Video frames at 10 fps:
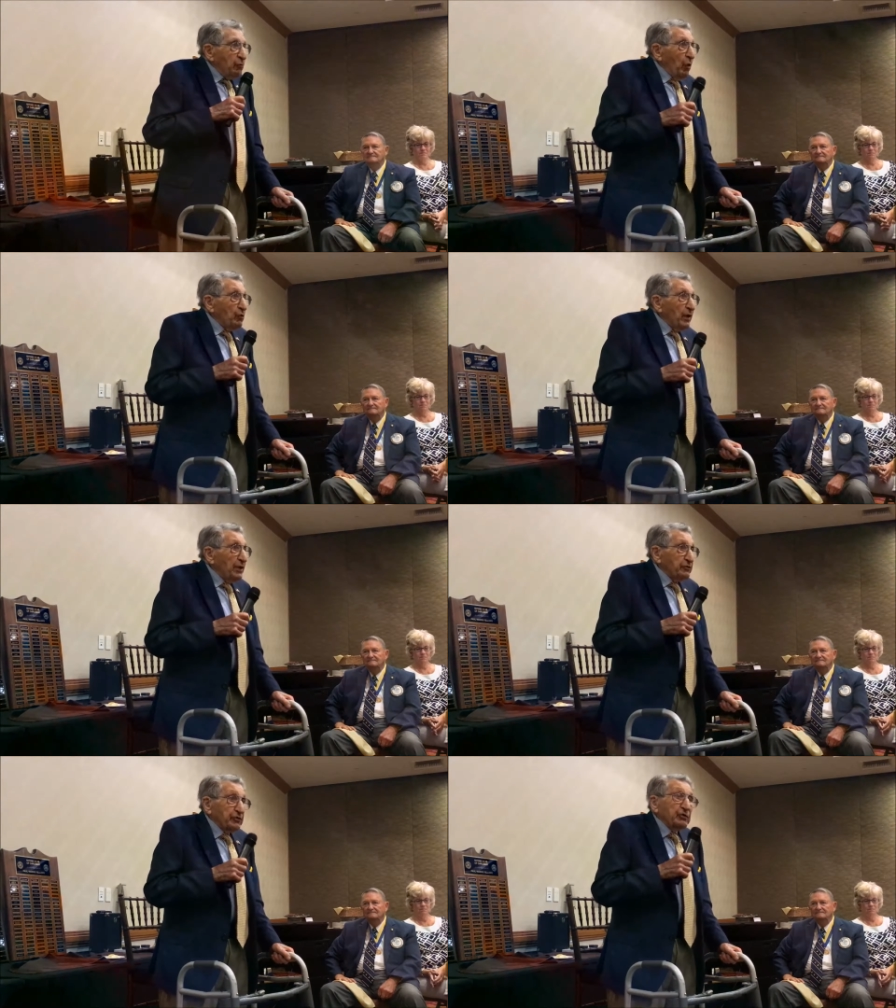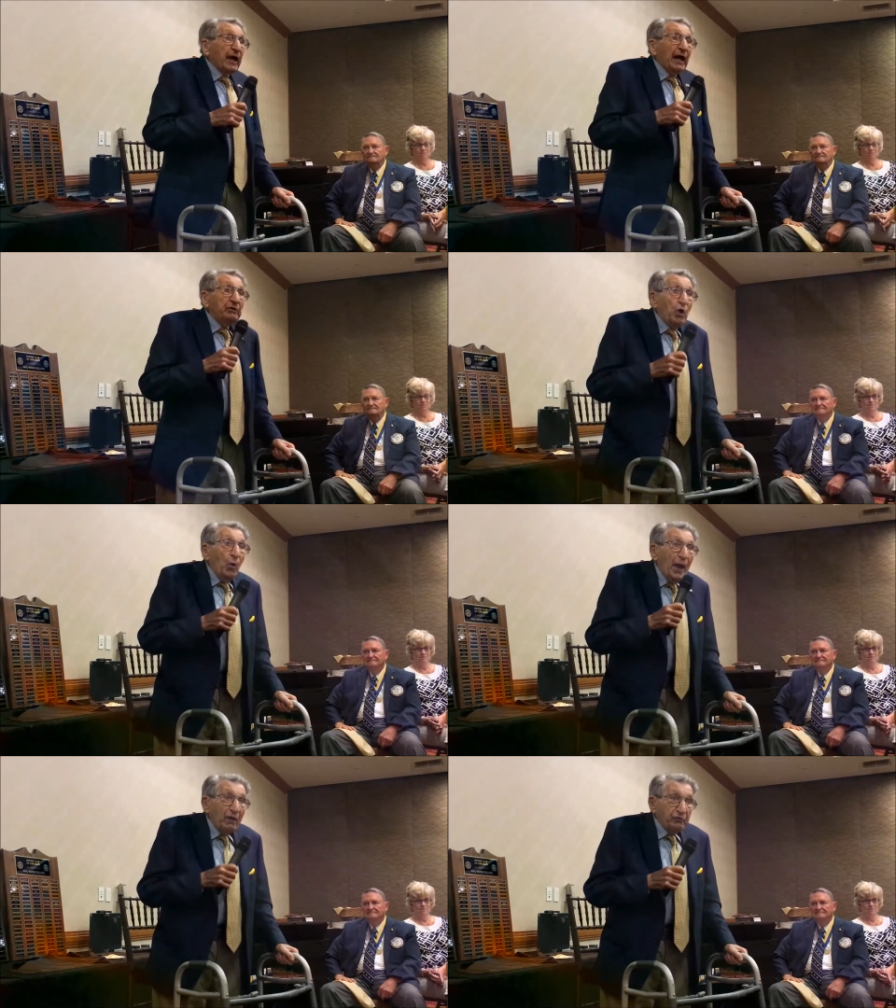I wrote letters and got
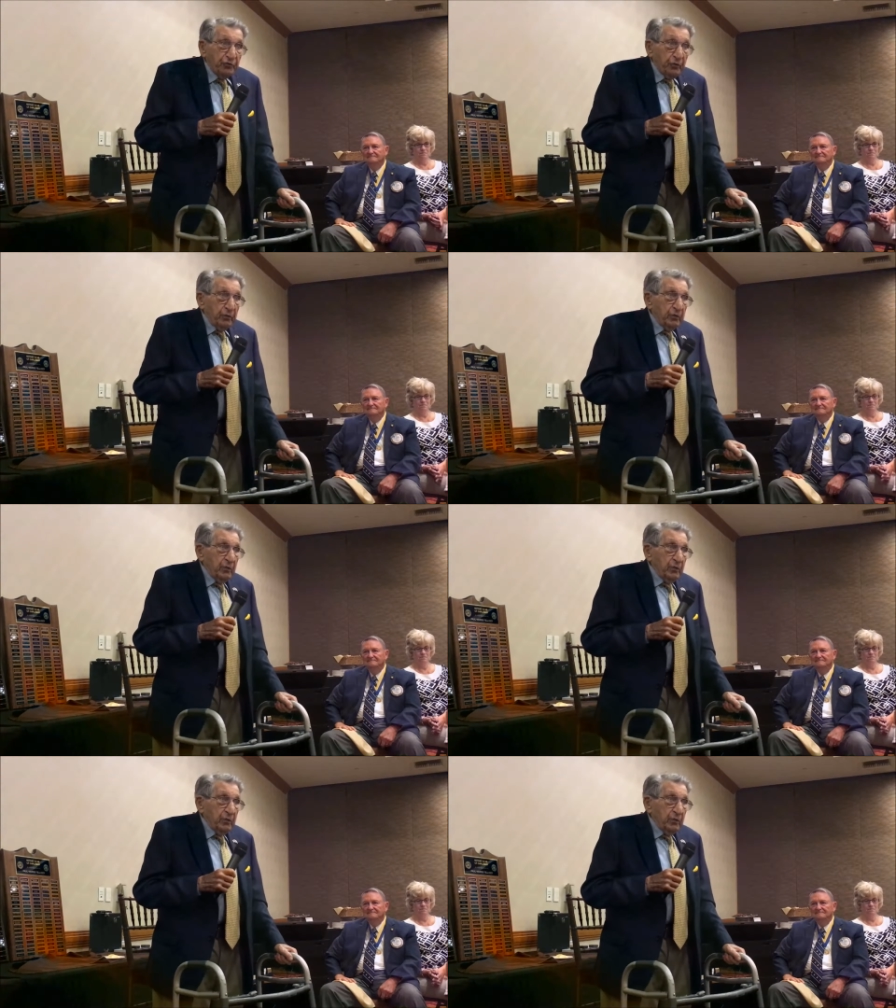no answer.